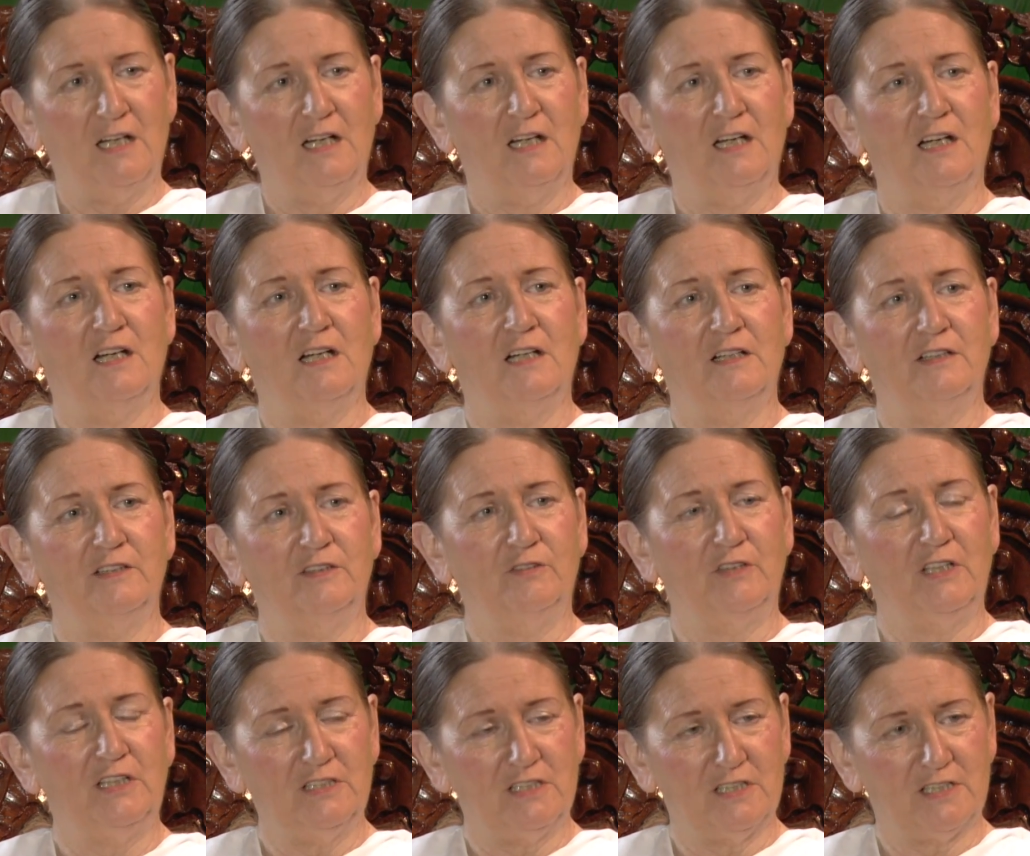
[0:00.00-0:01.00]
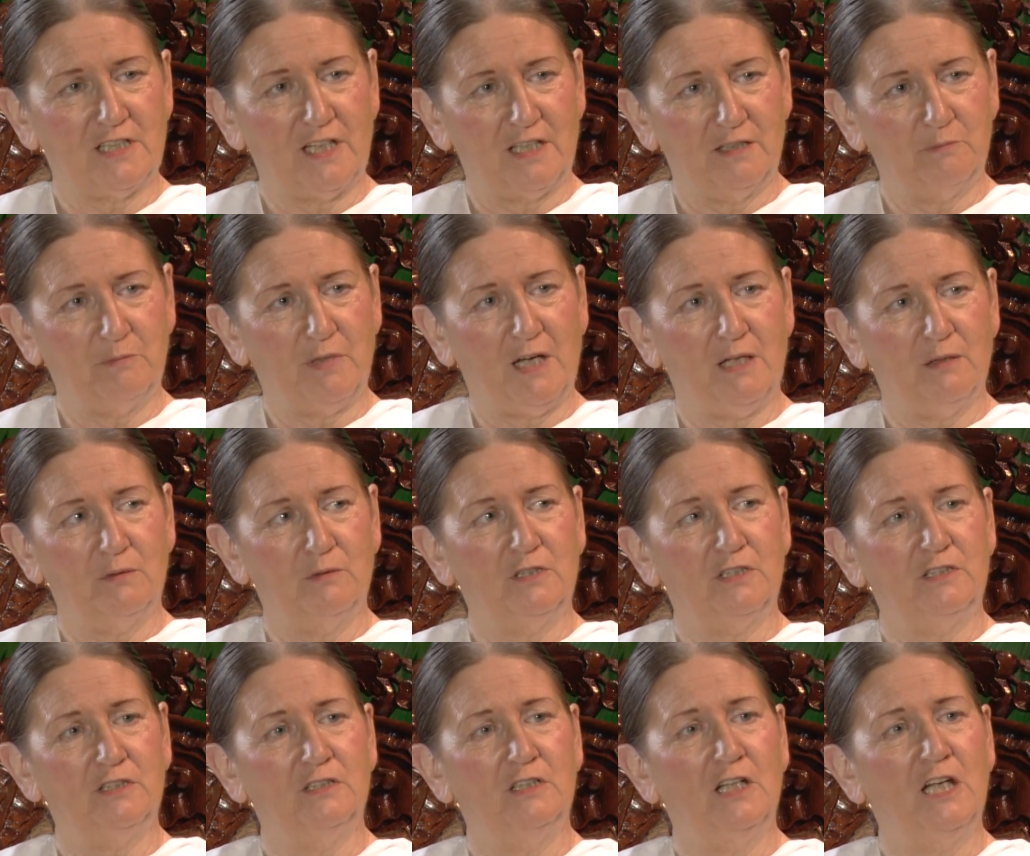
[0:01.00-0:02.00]
You need to take
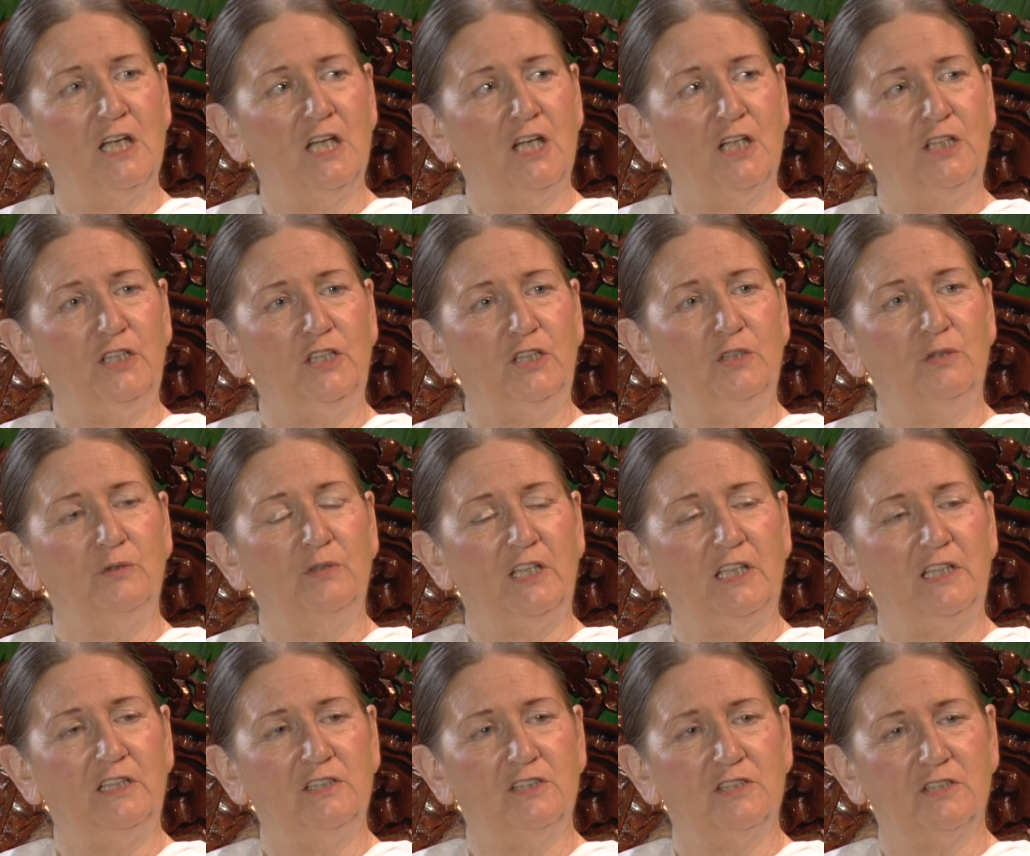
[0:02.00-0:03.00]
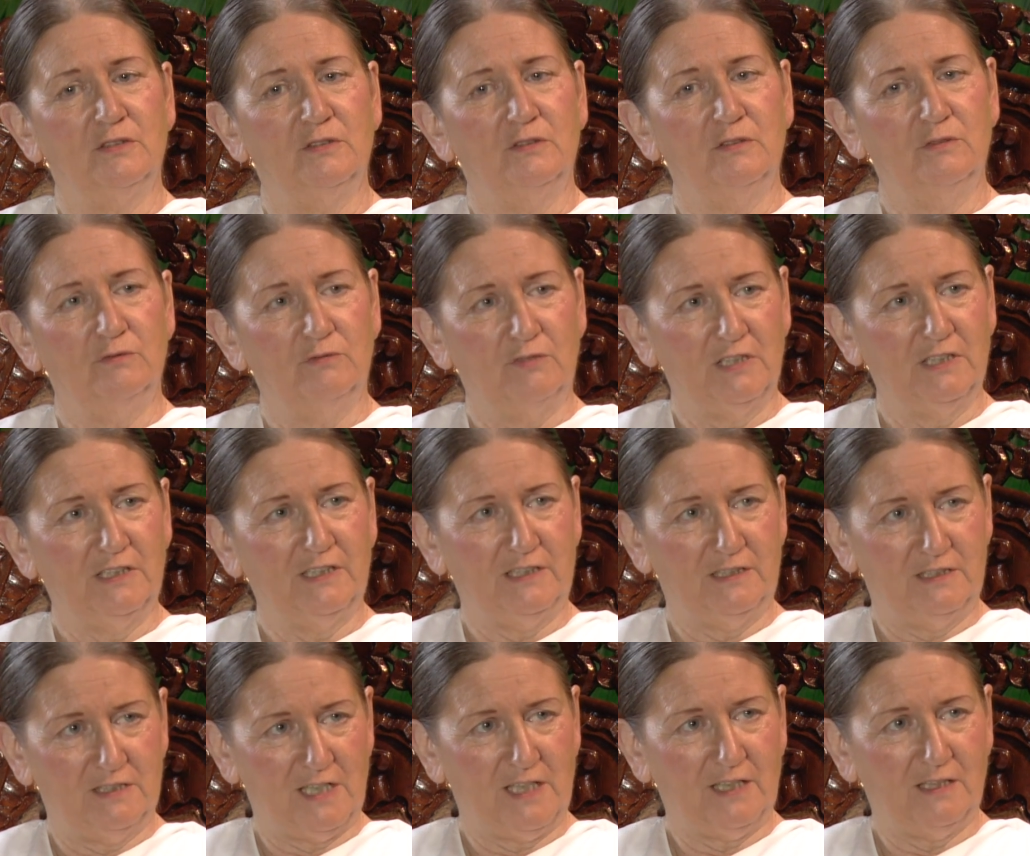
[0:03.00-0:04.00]
power. You need to really
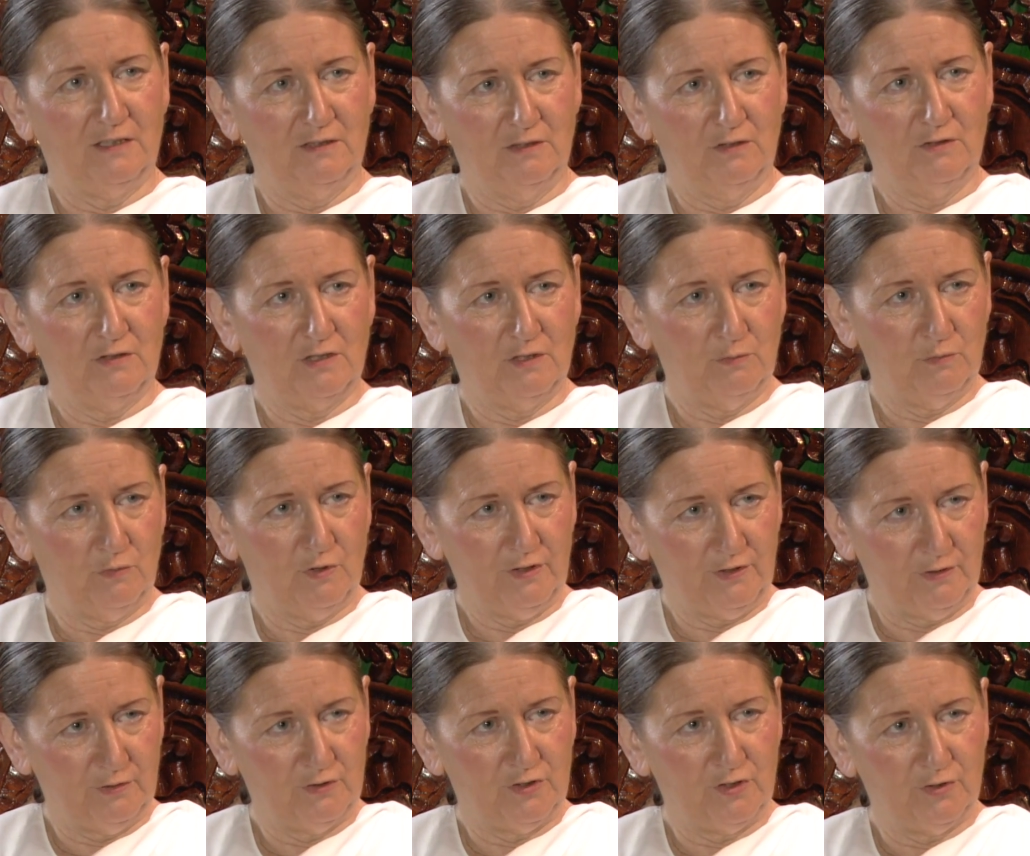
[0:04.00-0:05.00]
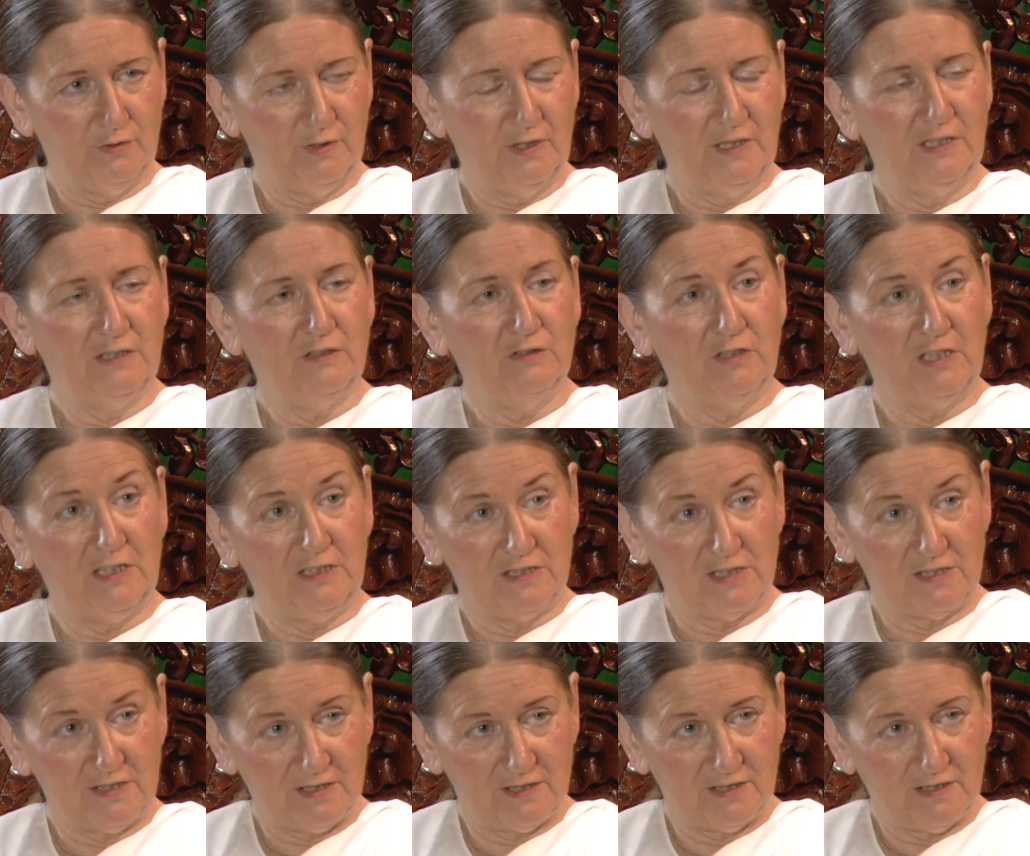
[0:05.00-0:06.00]
take a look at what you're doing. You need
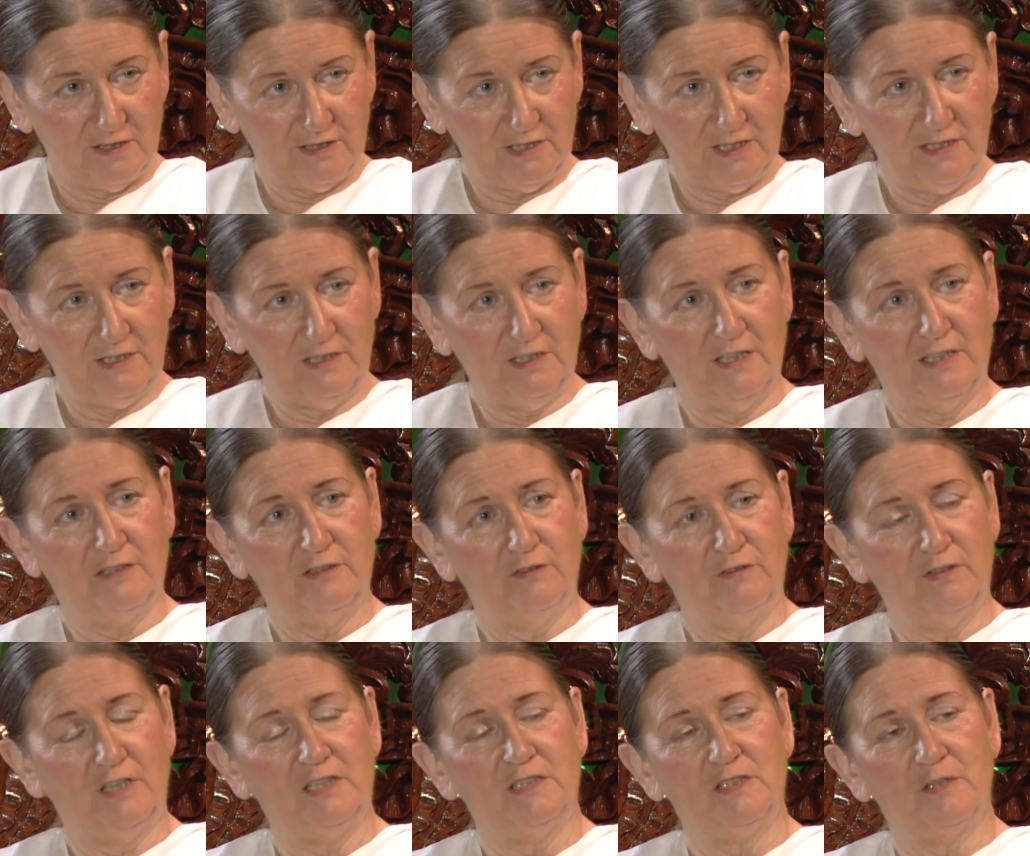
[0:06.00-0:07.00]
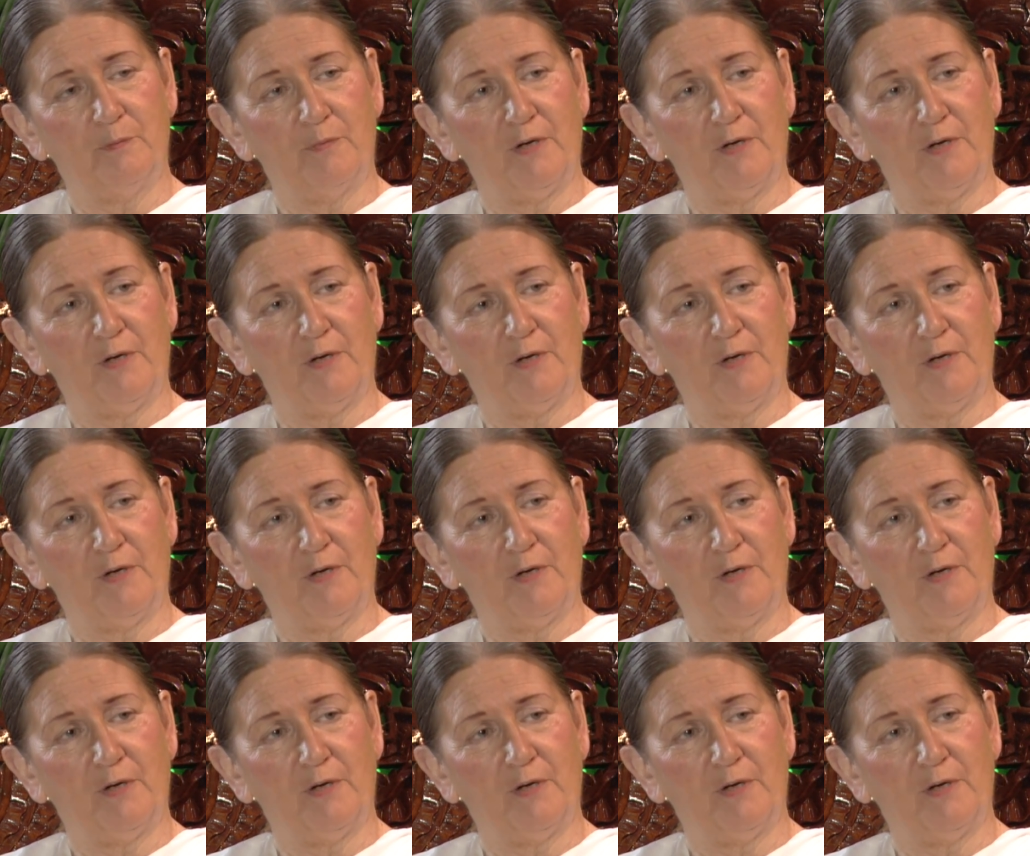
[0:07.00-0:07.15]
to study, and you need to